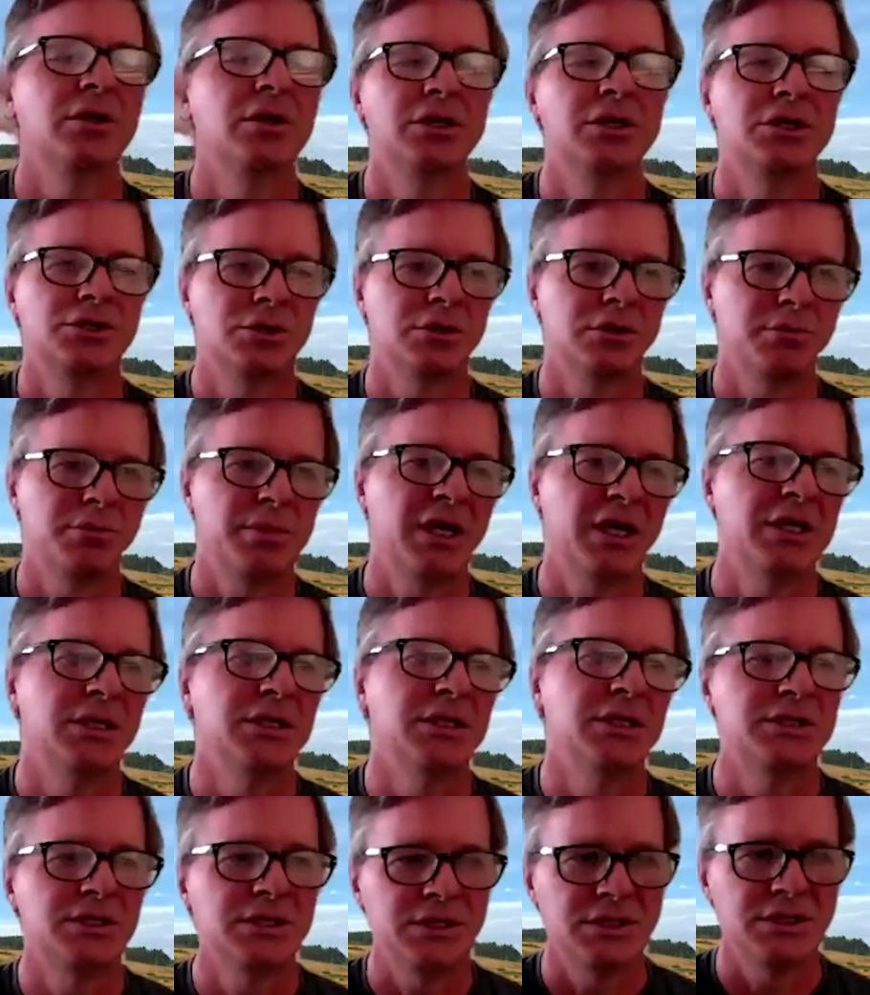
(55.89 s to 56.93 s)
These are
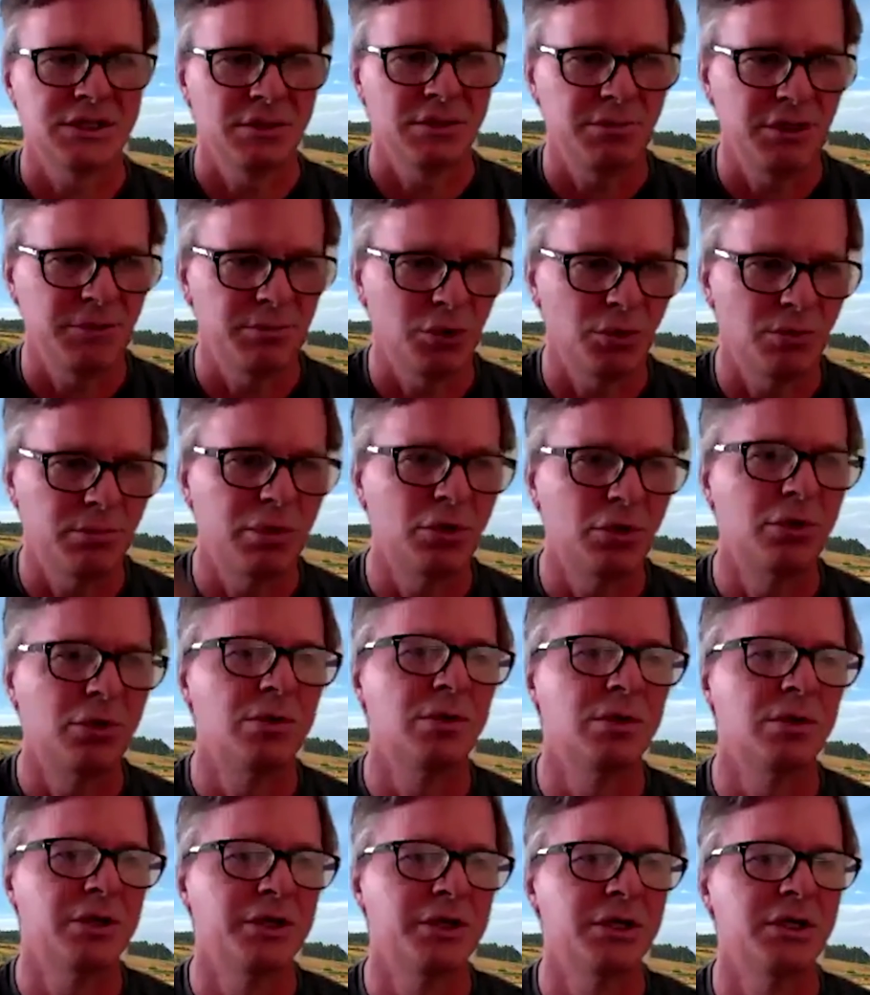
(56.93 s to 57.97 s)
dependencies that people
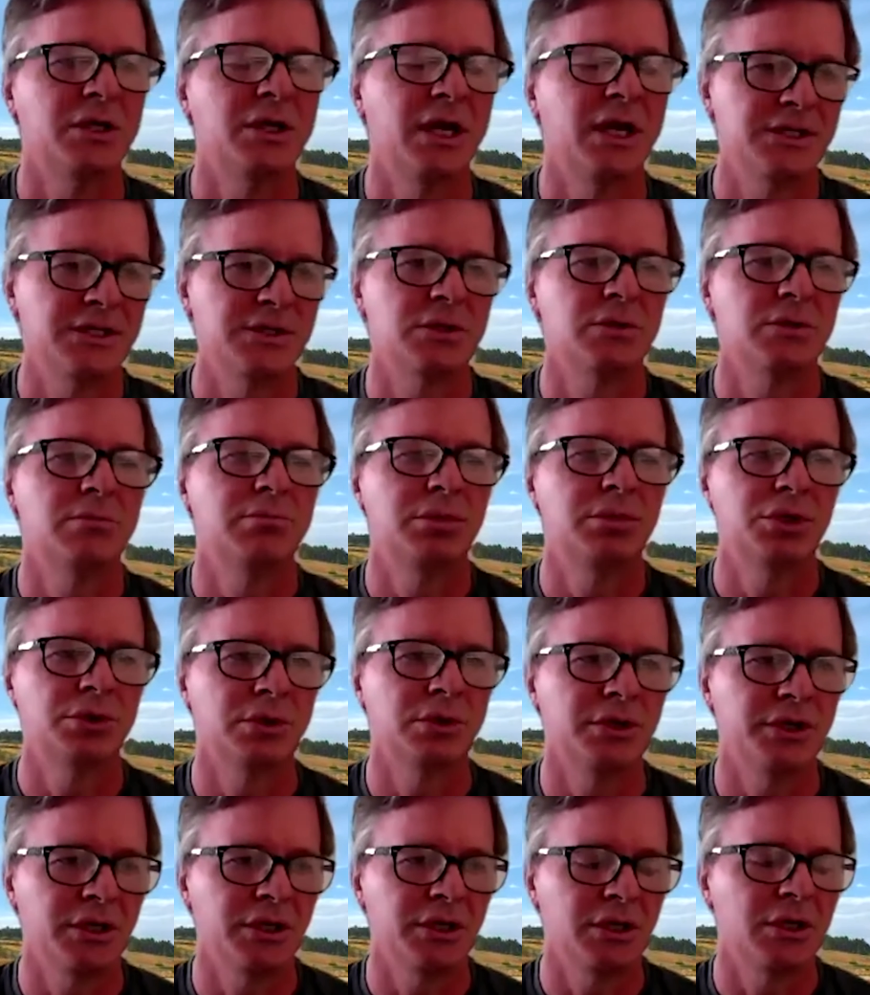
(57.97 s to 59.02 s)
pull in as they're
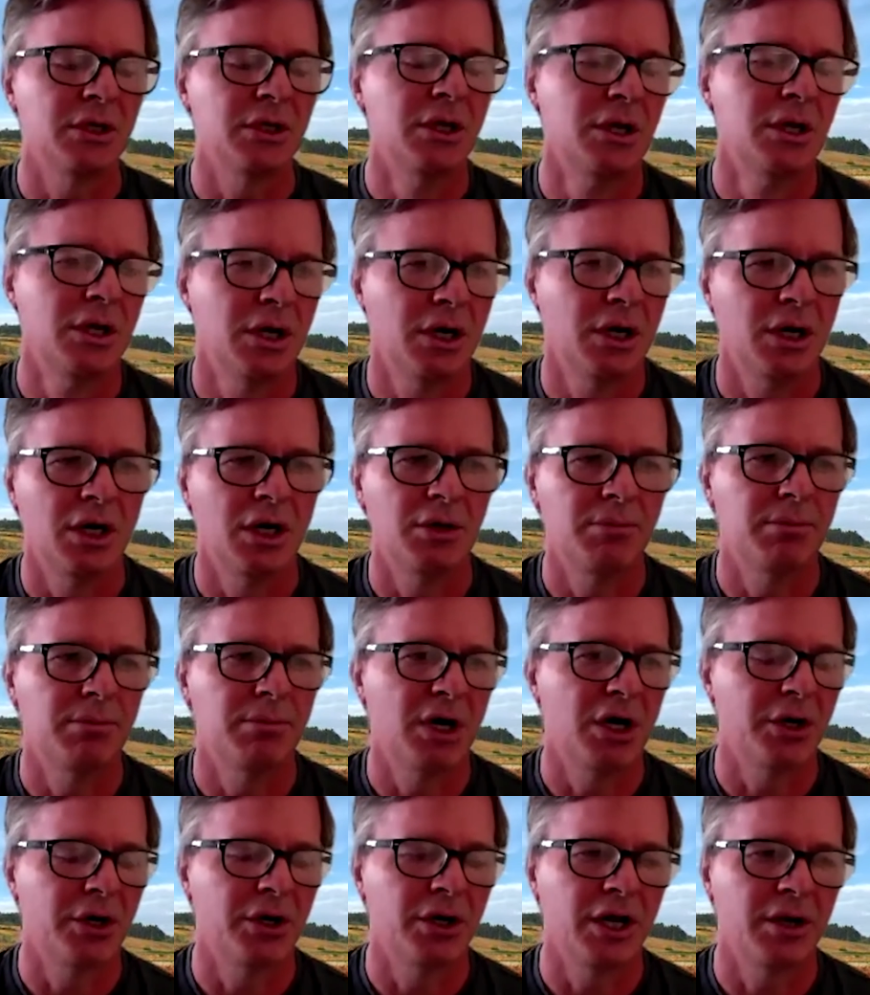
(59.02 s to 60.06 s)
building
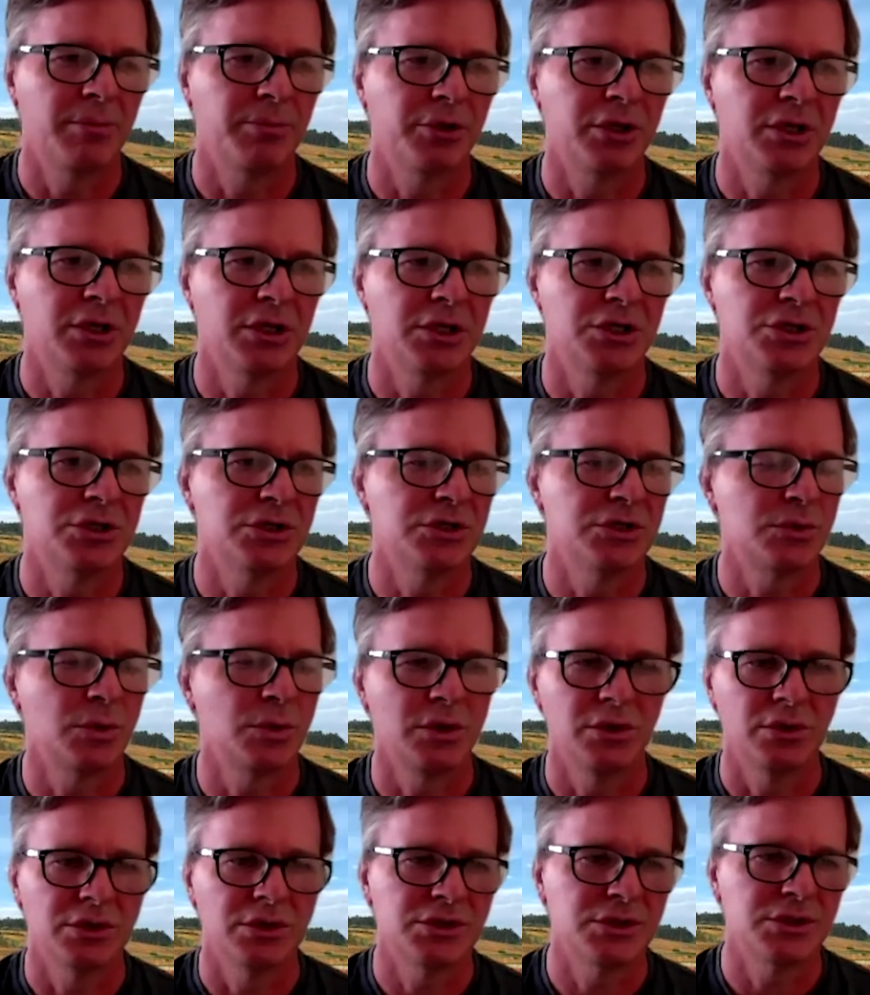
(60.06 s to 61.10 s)
modern applications,
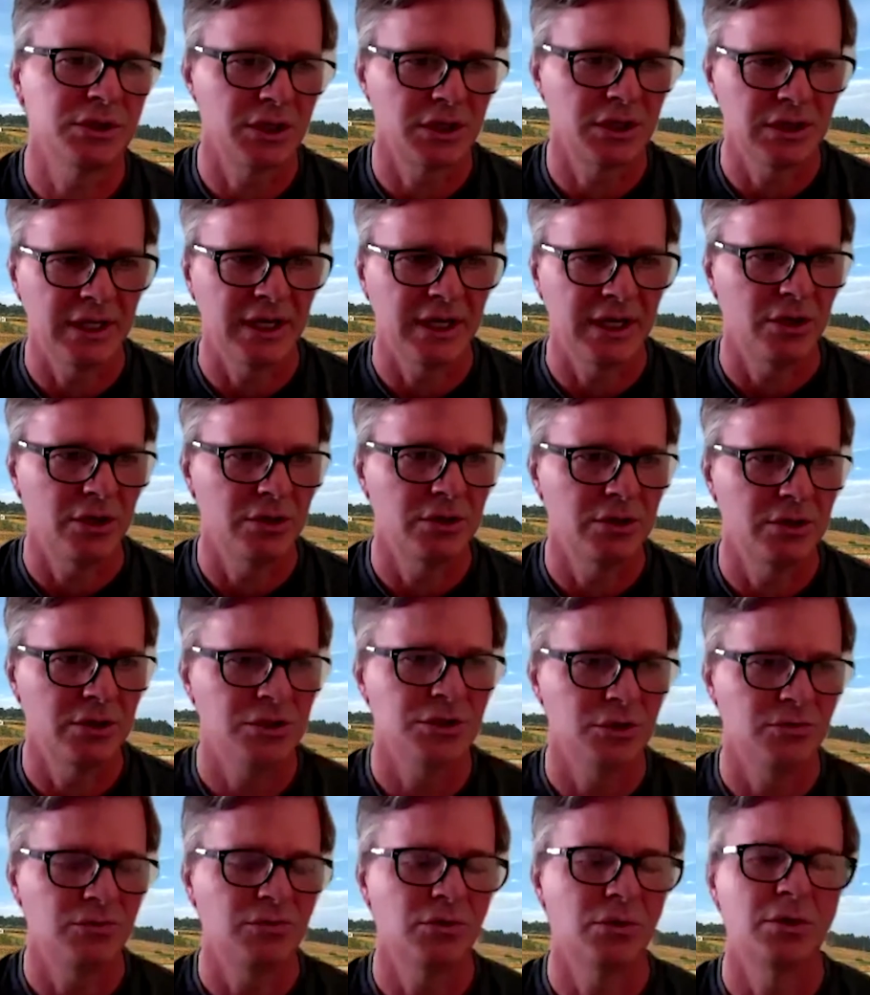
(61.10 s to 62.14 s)
whether it's in the cloud and
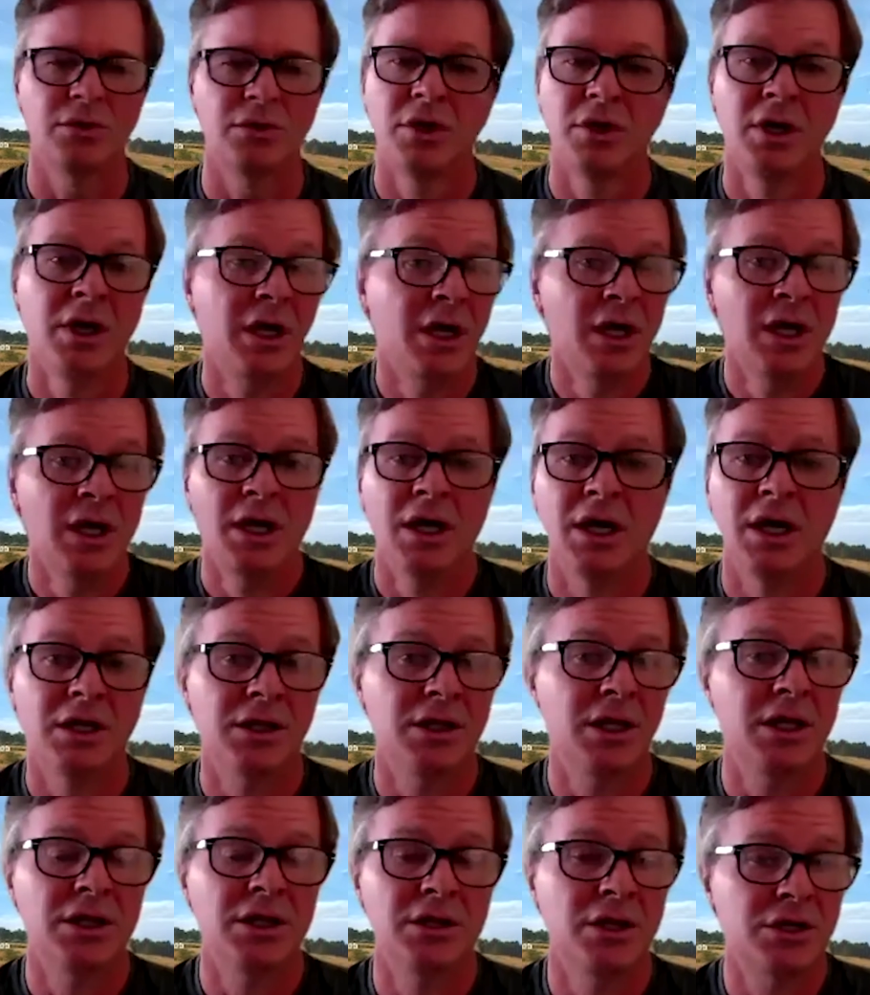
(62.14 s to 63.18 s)
so forth. And
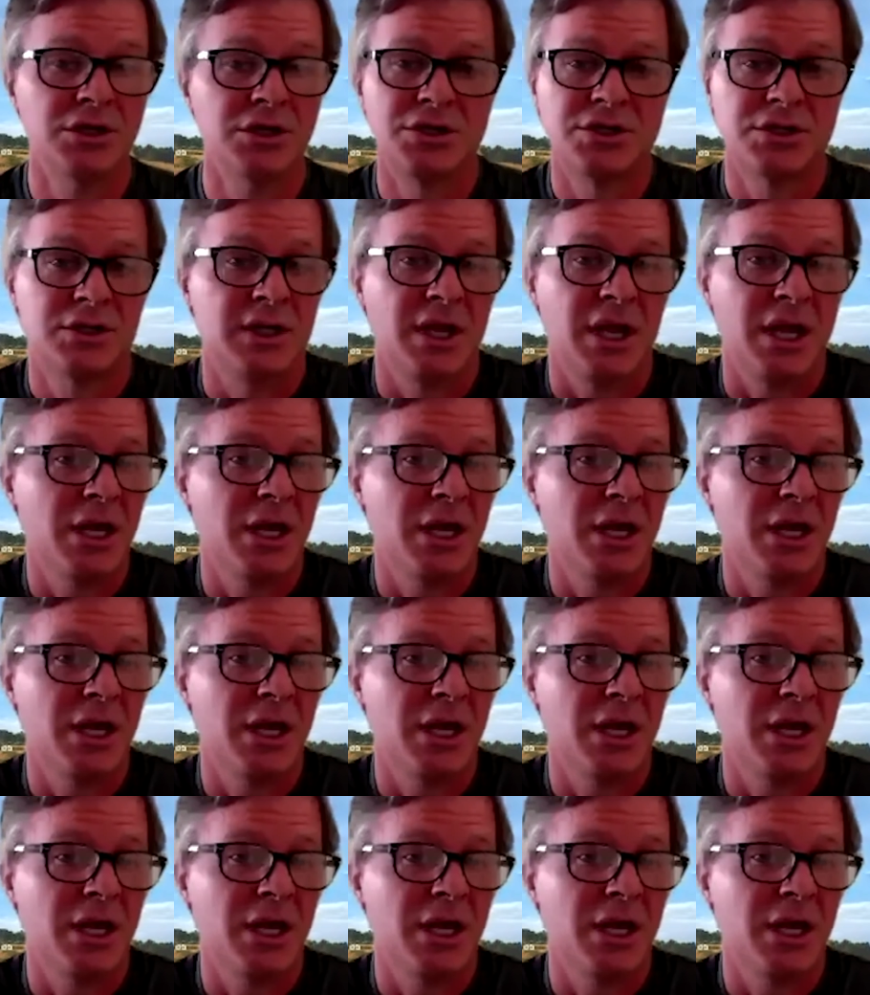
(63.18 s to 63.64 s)
then there's the